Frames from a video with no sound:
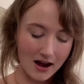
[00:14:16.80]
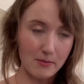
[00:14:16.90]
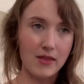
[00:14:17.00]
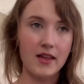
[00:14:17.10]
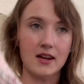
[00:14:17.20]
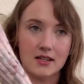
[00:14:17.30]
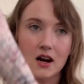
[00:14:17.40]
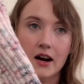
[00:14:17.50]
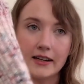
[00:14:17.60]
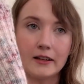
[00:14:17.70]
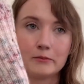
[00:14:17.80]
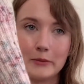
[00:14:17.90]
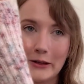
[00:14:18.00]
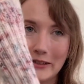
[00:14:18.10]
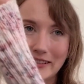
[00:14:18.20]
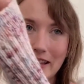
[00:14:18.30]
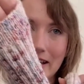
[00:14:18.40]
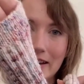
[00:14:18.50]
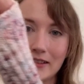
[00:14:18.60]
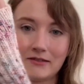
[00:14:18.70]
And they are tiny because
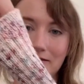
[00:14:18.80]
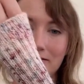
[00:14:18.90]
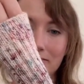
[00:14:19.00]
they're